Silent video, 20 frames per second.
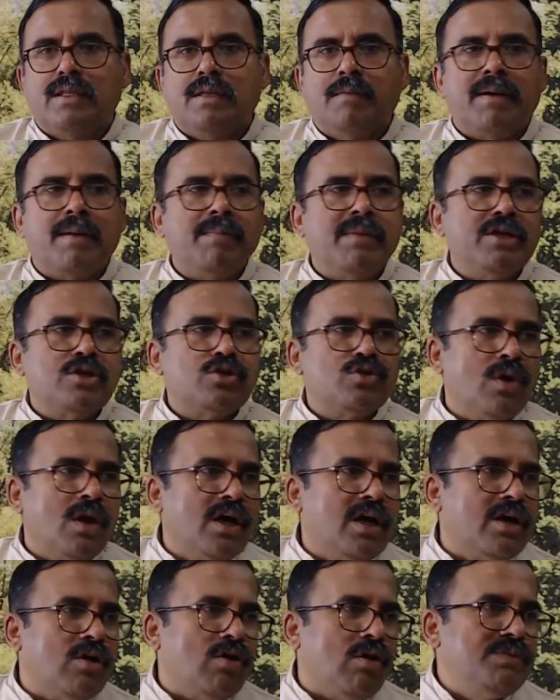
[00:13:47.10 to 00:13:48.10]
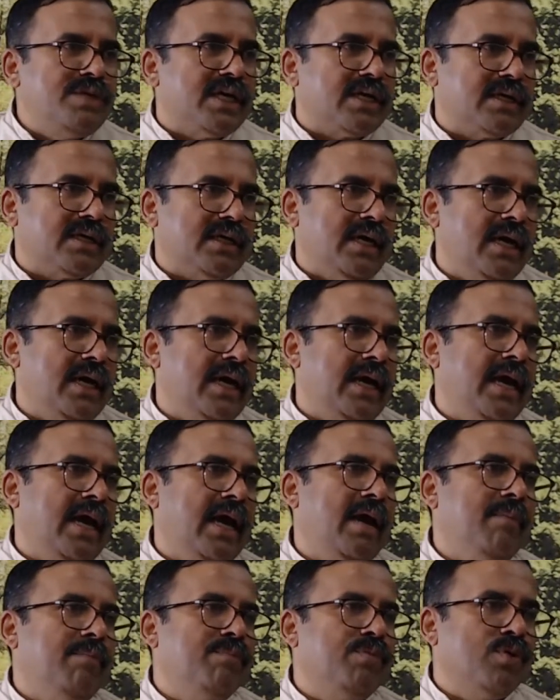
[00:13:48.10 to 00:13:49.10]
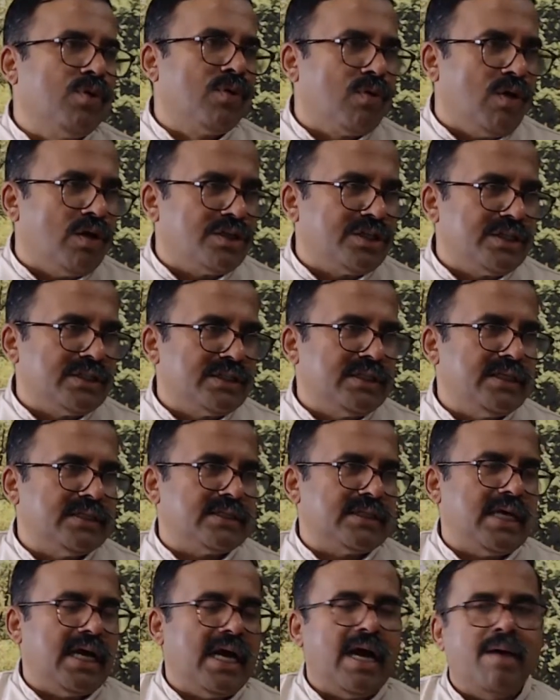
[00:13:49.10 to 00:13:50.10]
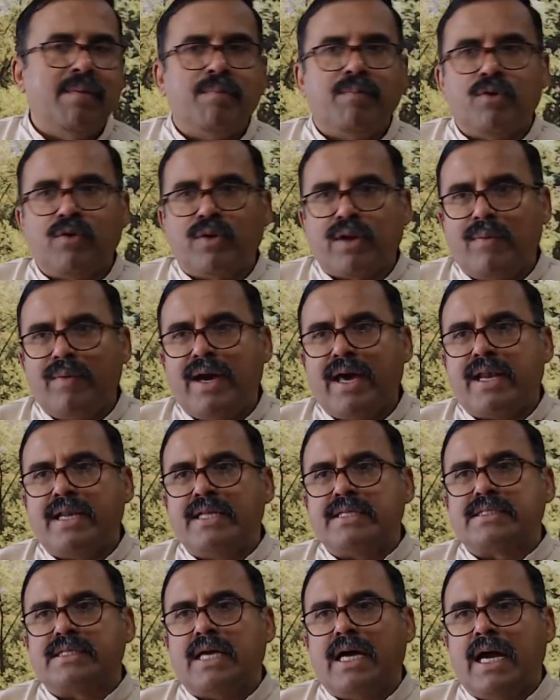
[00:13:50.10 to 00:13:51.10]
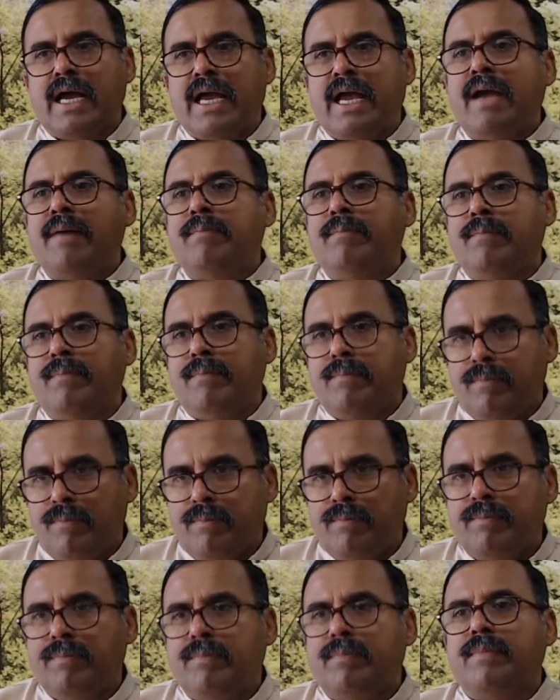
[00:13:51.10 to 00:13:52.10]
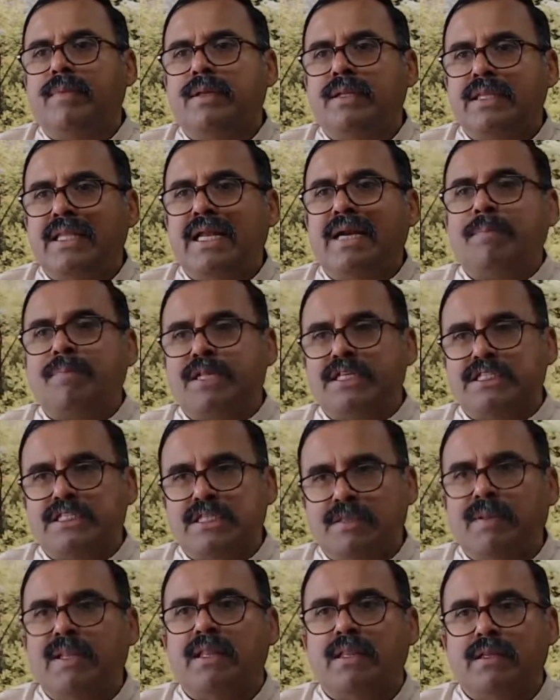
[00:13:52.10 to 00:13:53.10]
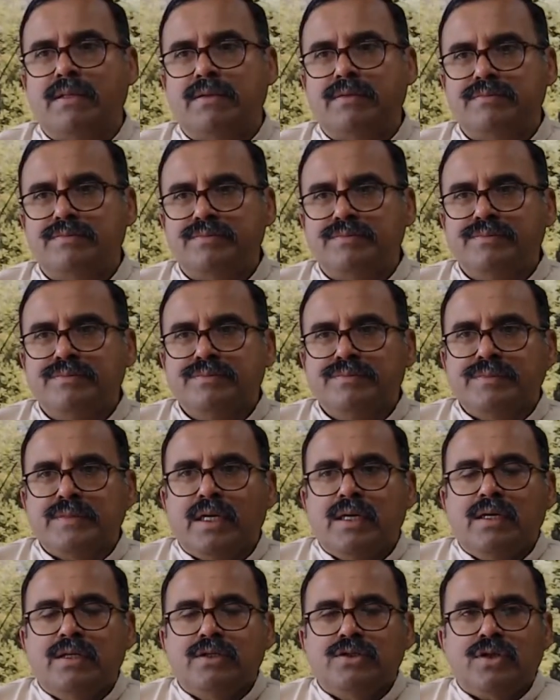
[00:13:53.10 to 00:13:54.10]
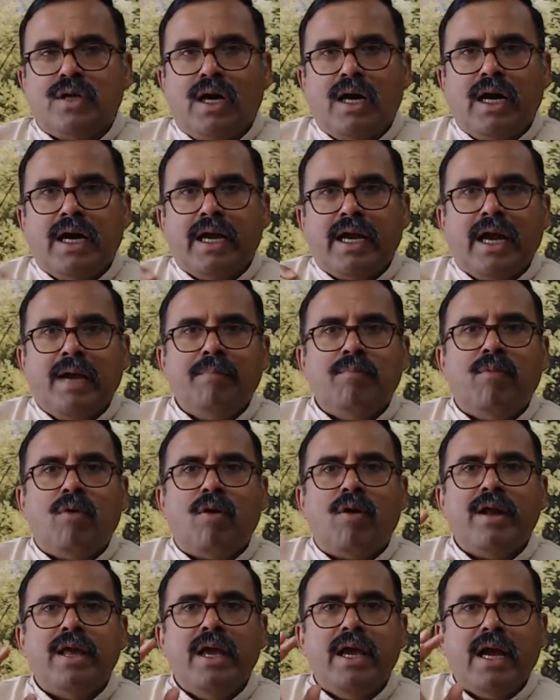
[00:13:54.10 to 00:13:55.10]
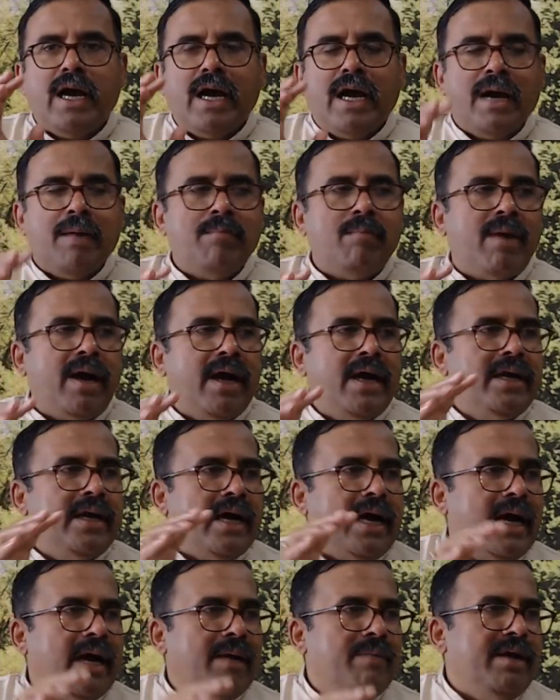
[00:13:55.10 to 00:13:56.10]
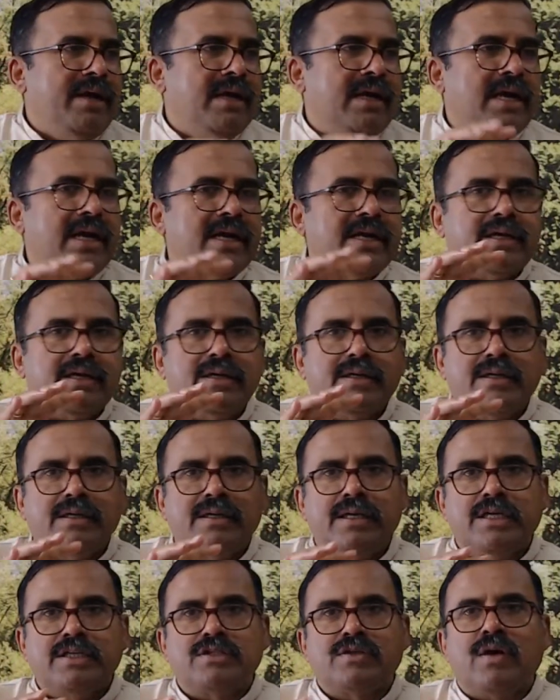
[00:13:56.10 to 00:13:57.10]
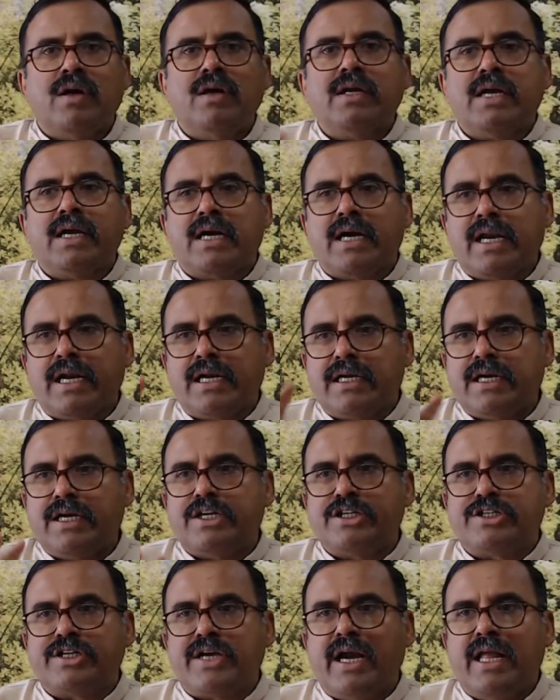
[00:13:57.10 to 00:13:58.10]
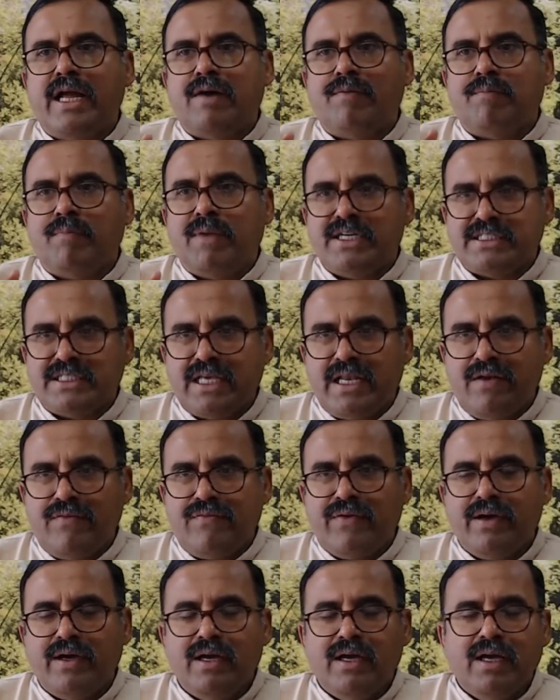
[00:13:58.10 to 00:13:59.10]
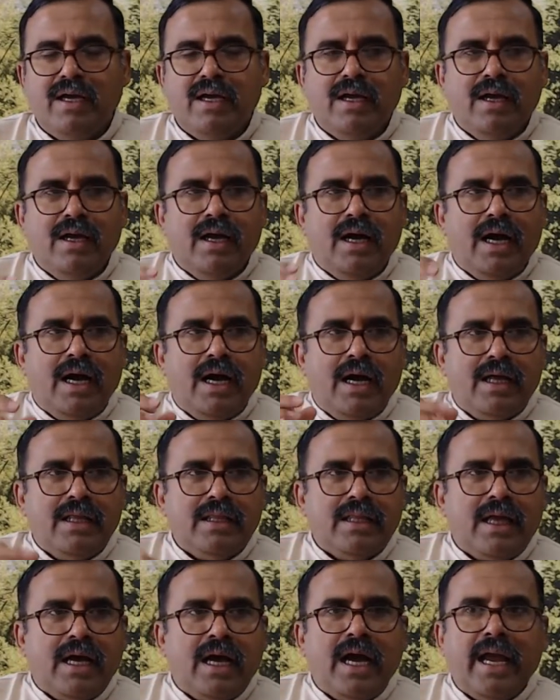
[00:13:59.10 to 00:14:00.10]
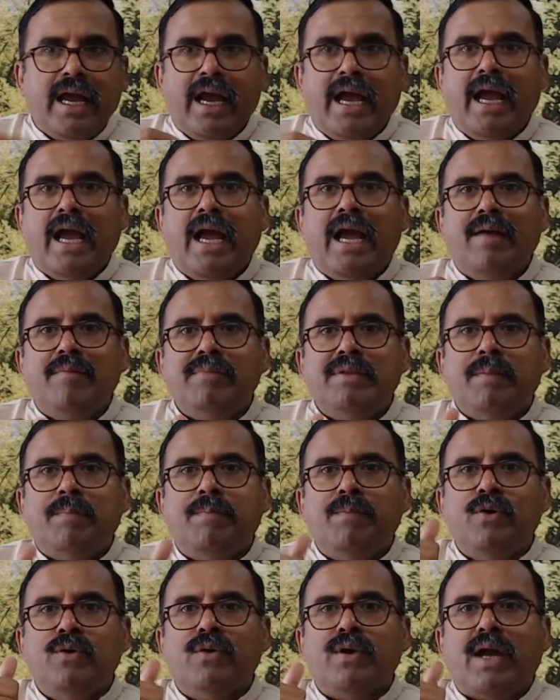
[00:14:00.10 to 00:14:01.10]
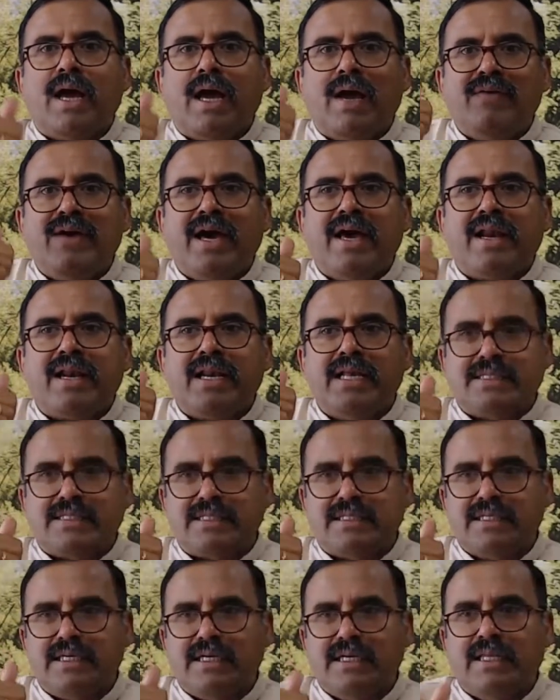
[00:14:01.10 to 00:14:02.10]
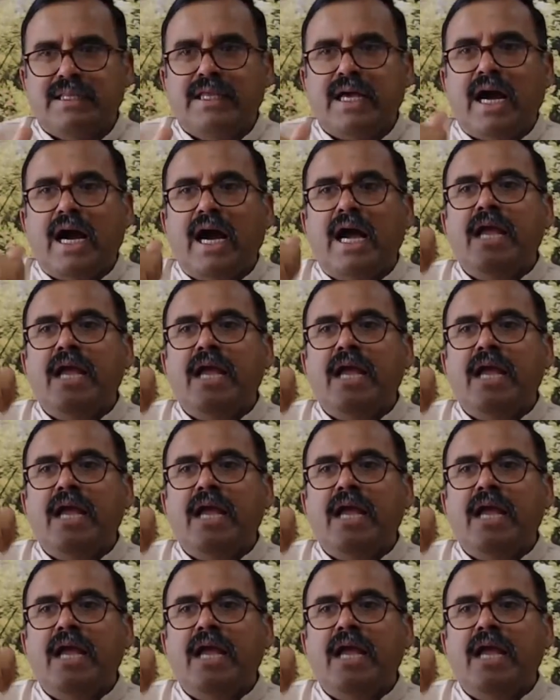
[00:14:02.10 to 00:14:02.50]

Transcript: The Brahman is no longer an object. I am pure consciousness. I am pure awareness. I am that principle. So I am body, I am mind, I am intellect is not a correct understanding of myself. I am the pure awareness, the